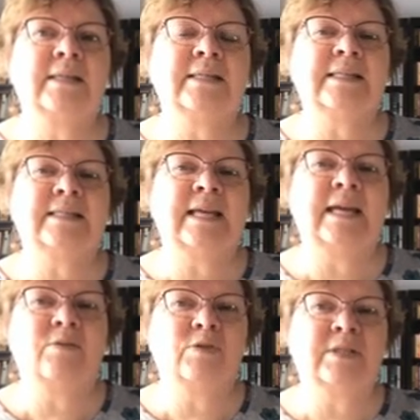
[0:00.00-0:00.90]
does it
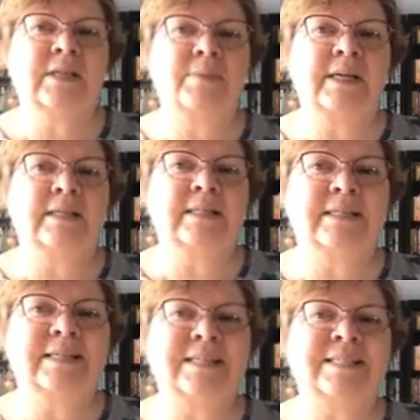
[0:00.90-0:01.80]
take for somebody to
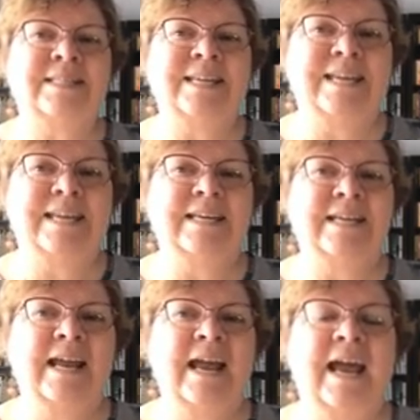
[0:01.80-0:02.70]
succeed?
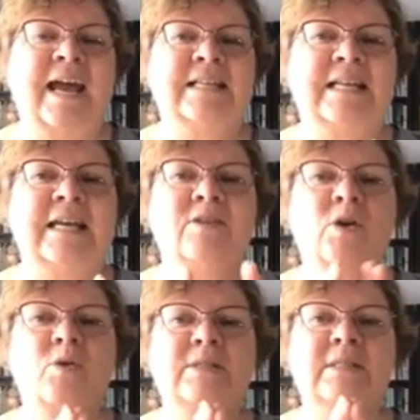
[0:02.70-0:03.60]
And in
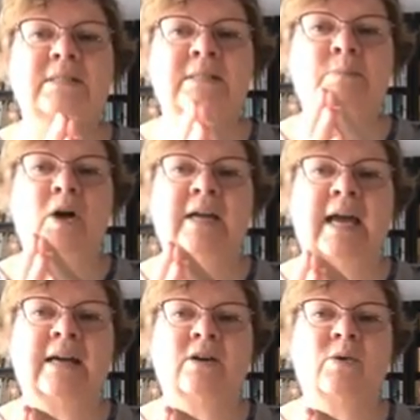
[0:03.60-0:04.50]
those small
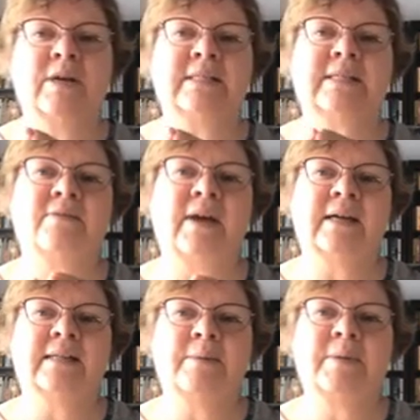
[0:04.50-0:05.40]
categories of
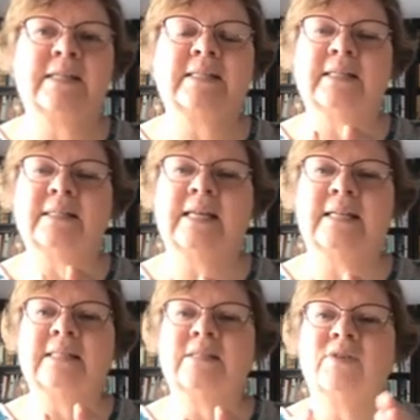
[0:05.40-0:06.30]
academics,
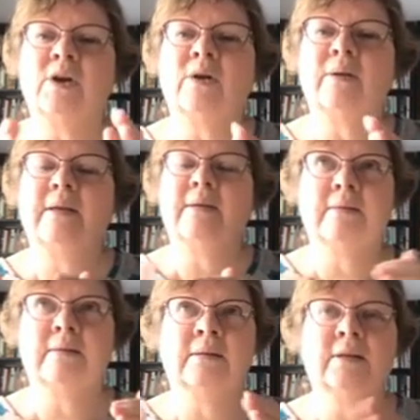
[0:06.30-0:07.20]
success is very
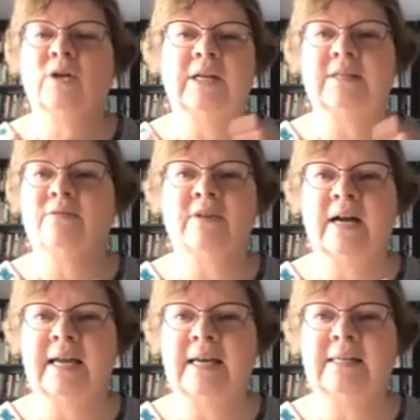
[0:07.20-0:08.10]
clearly
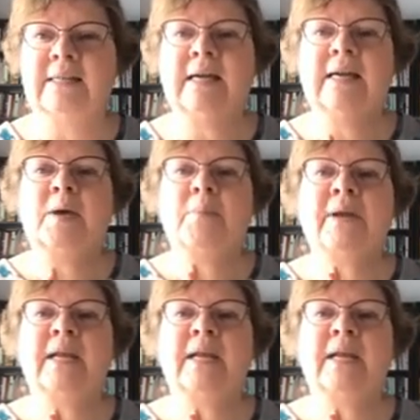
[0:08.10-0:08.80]
defined. But